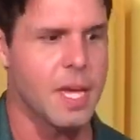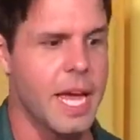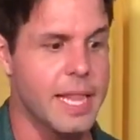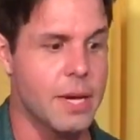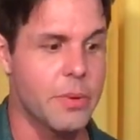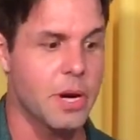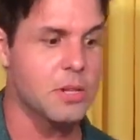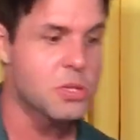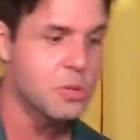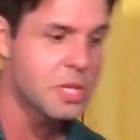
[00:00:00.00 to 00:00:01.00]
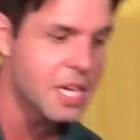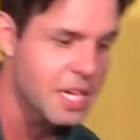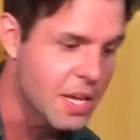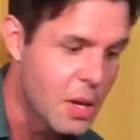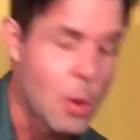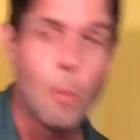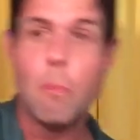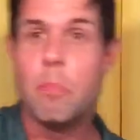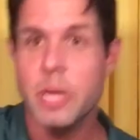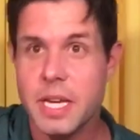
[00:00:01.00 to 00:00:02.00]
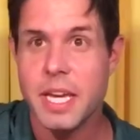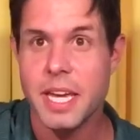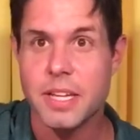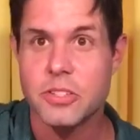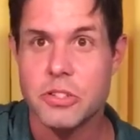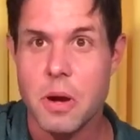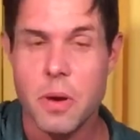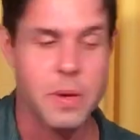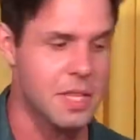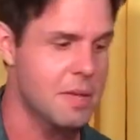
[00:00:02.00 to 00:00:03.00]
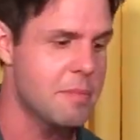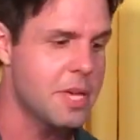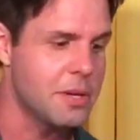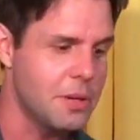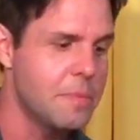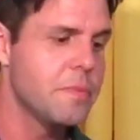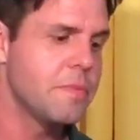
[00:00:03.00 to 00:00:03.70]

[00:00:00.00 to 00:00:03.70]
And then we are to the big intro in the middle.